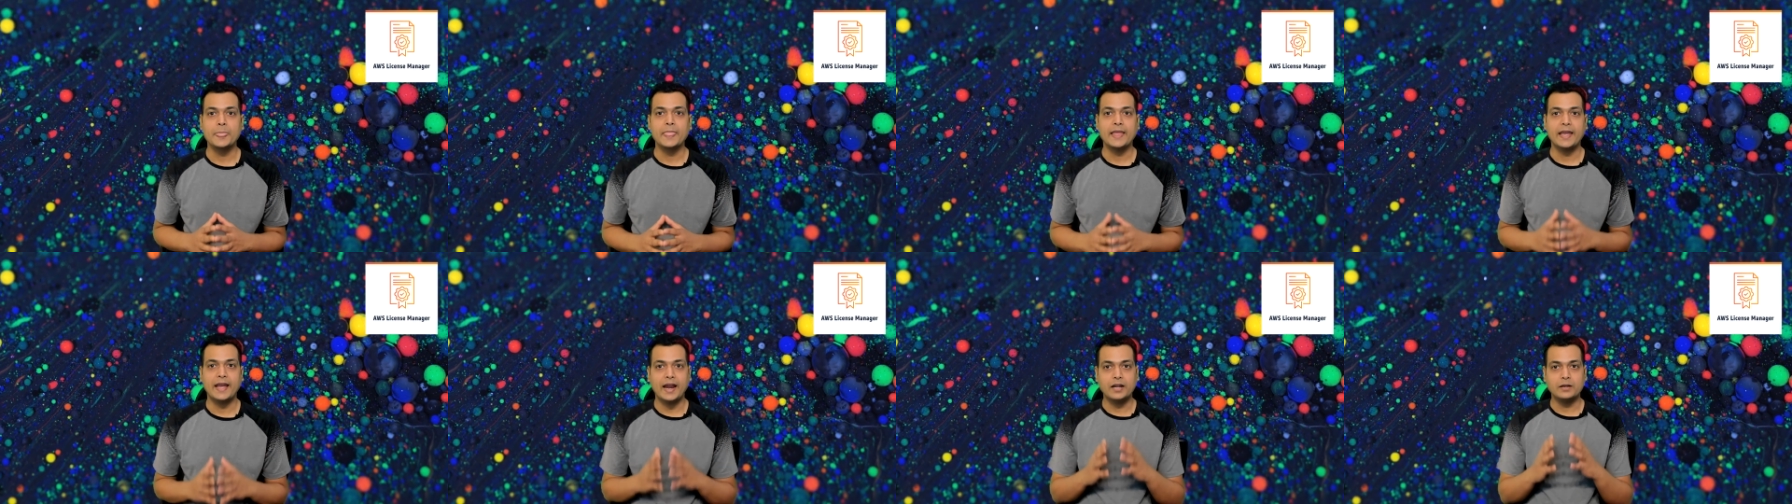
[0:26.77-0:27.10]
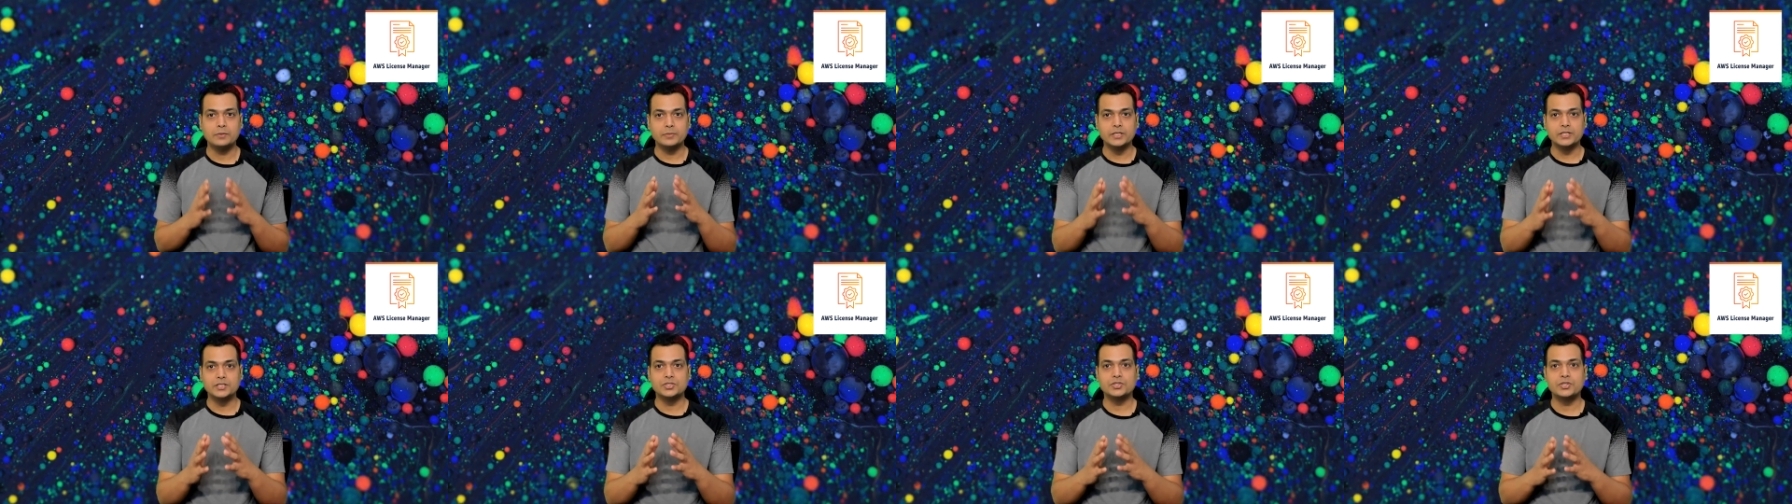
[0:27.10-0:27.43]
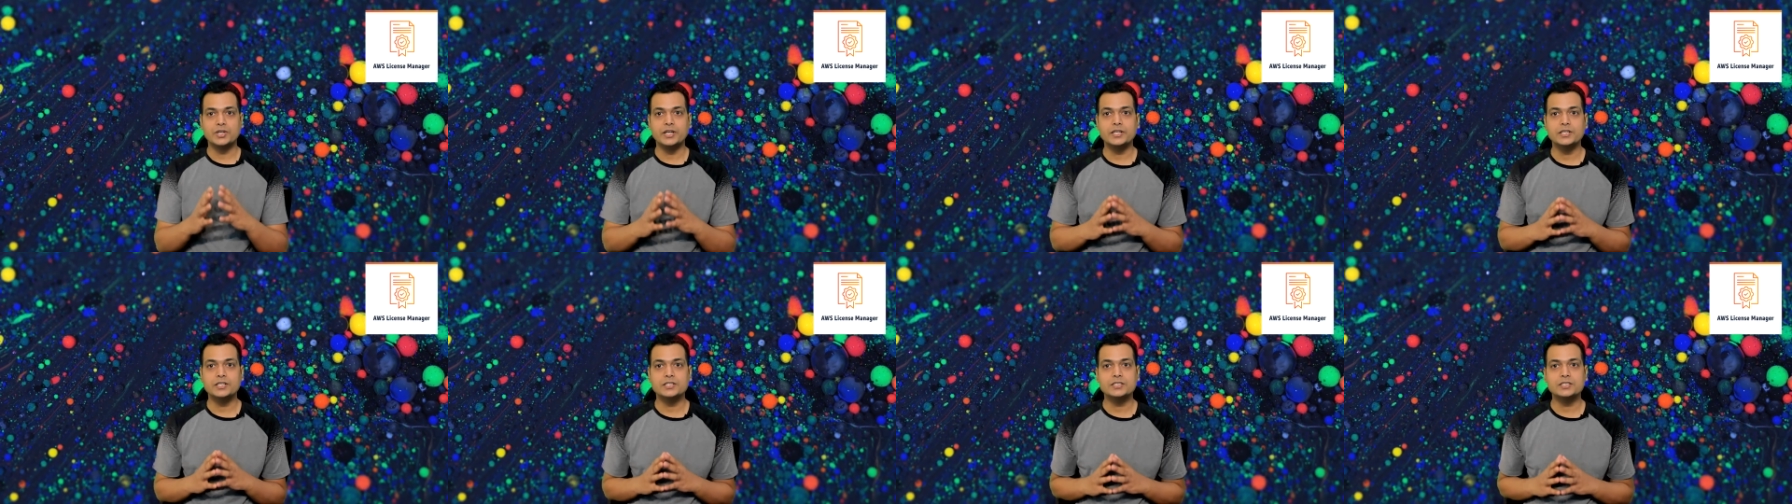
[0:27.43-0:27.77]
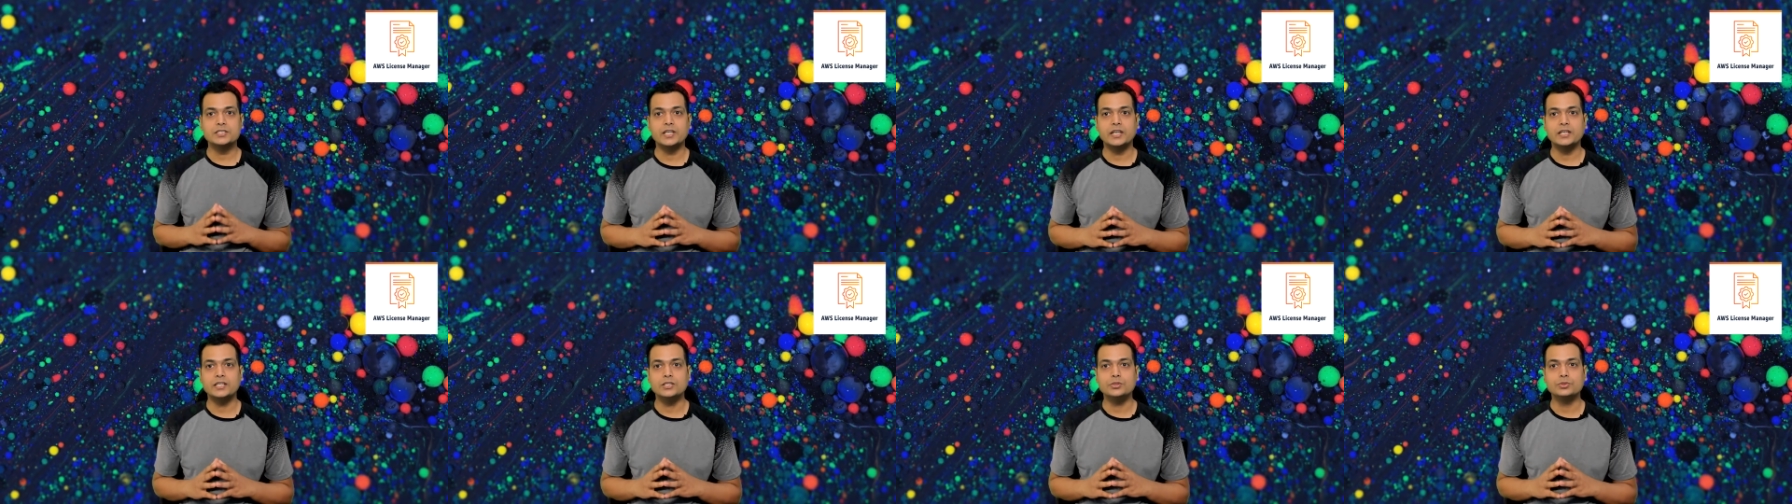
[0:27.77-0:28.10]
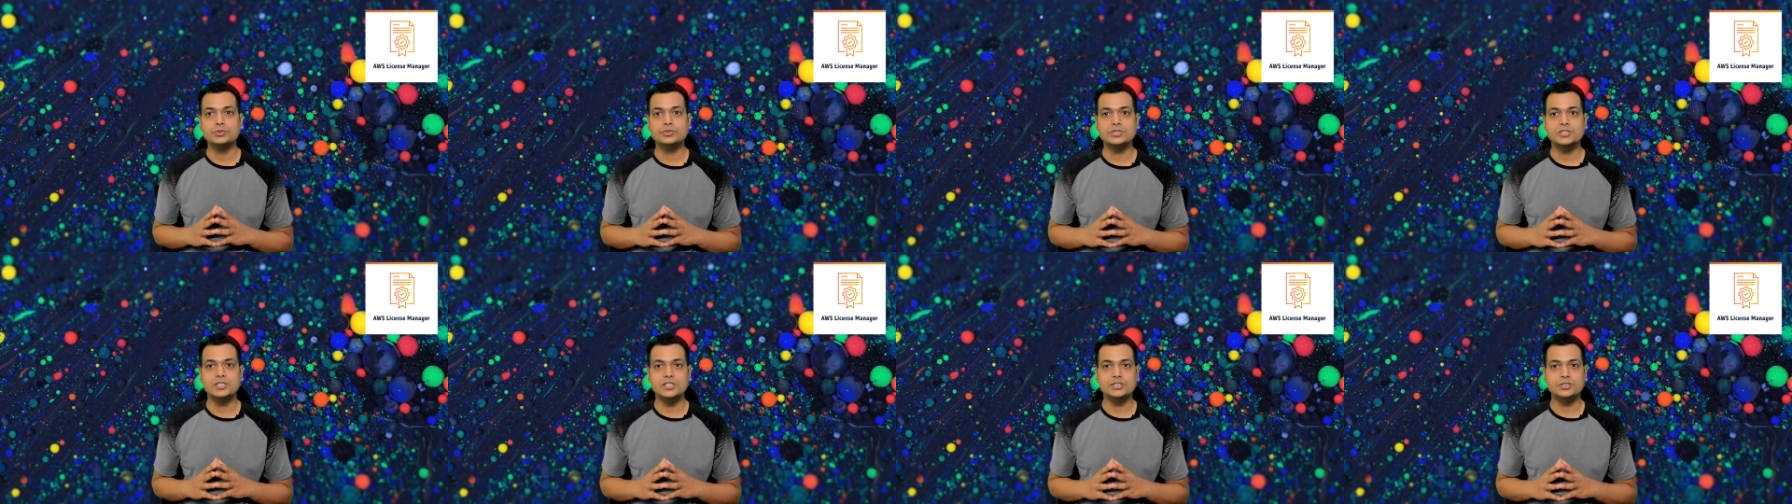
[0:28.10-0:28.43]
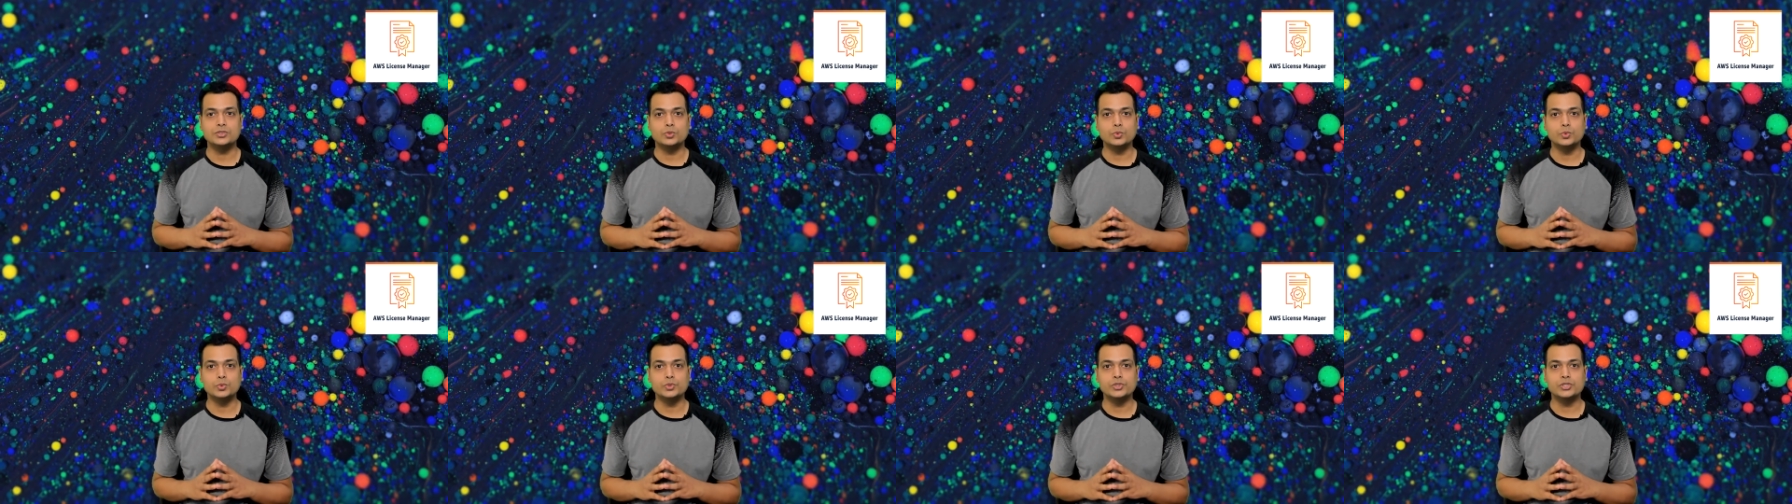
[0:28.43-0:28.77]
Administrators can use these
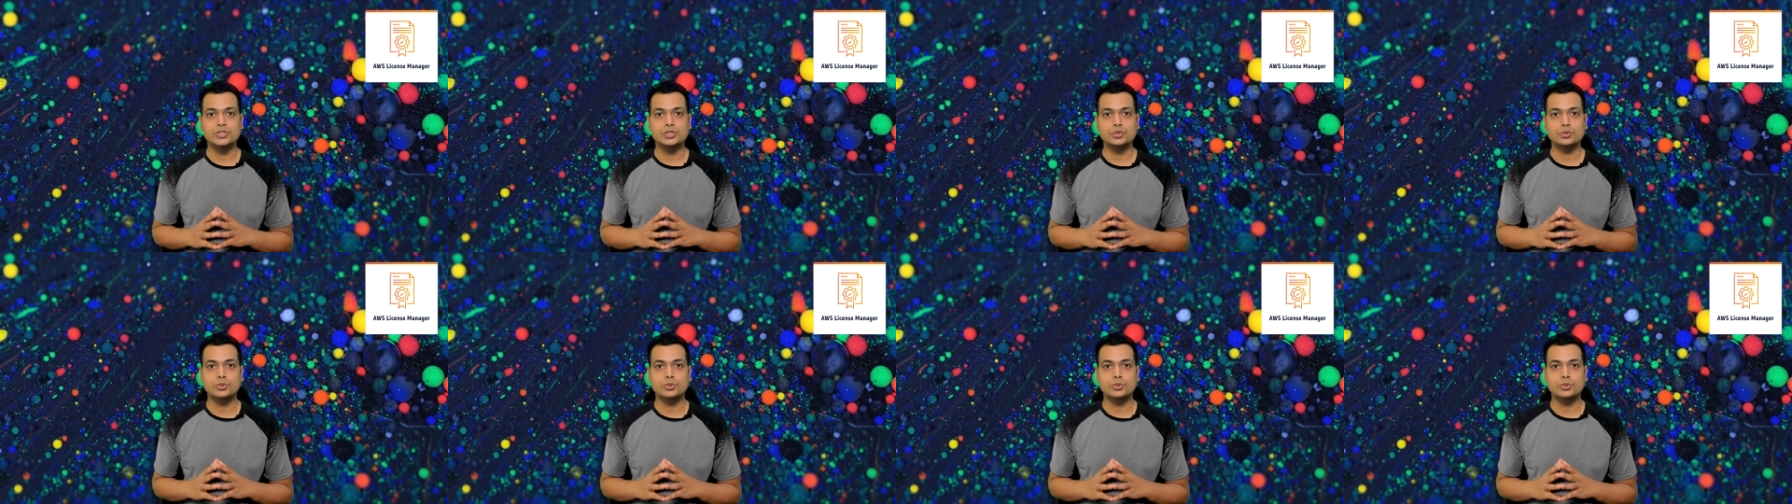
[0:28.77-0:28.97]
rules to